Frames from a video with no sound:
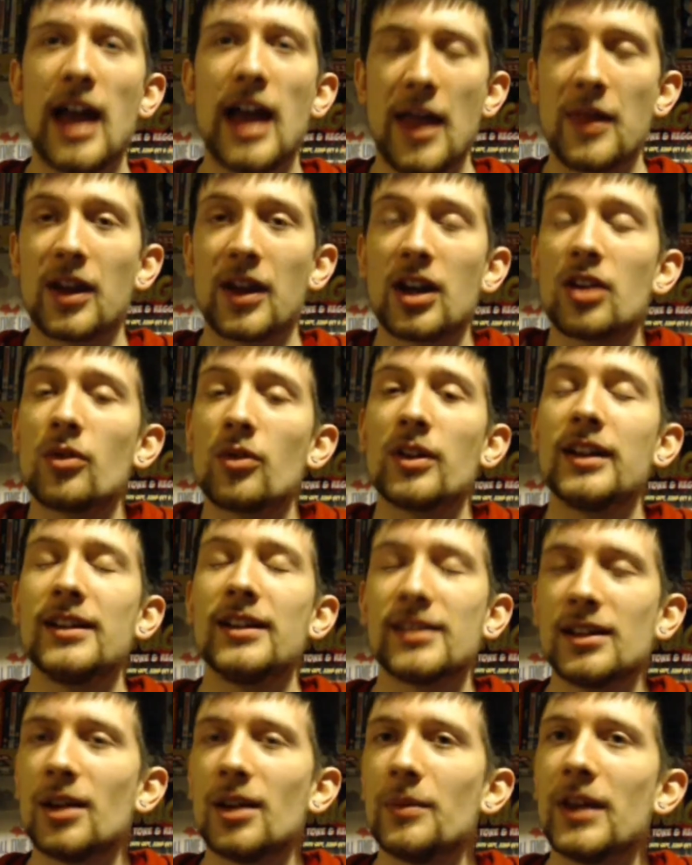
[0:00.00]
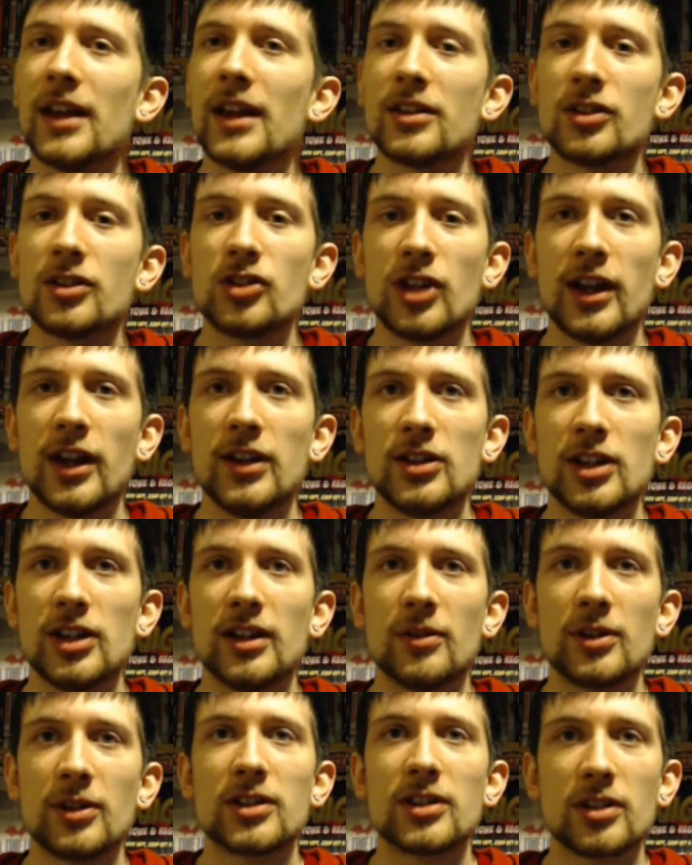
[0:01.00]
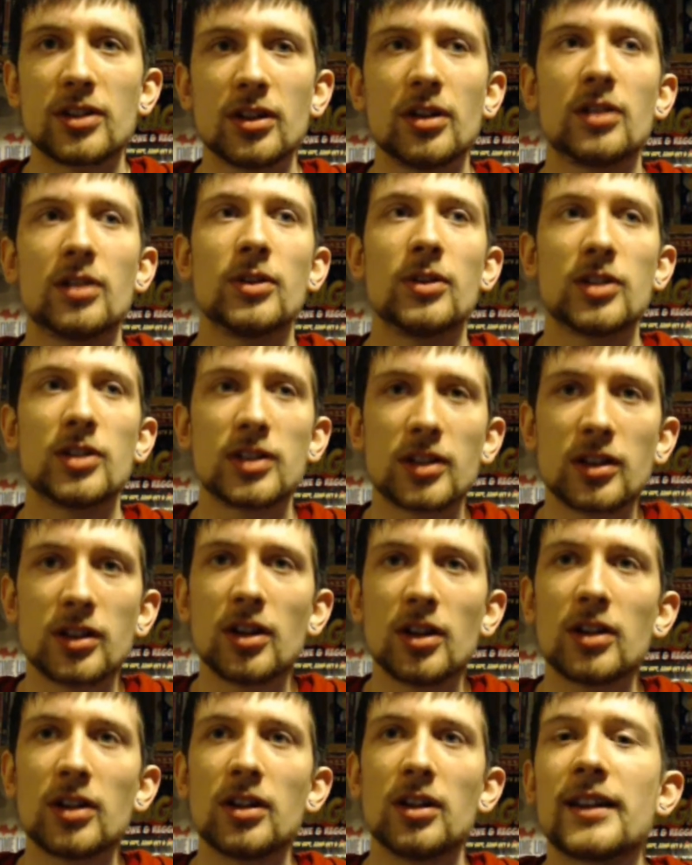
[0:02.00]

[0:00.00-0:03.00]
and they're going to release an update to change it, which is good.